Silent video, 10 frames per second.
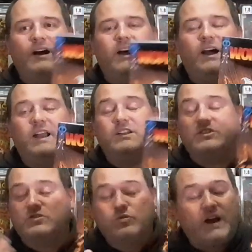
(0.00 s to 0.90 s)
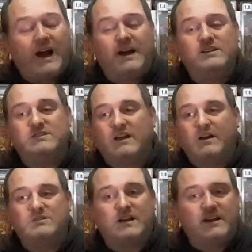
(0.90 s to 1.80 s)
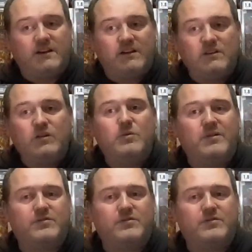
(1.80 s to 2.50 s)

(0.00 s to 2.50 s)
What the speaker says: and it just took ages, and I was getting a little bit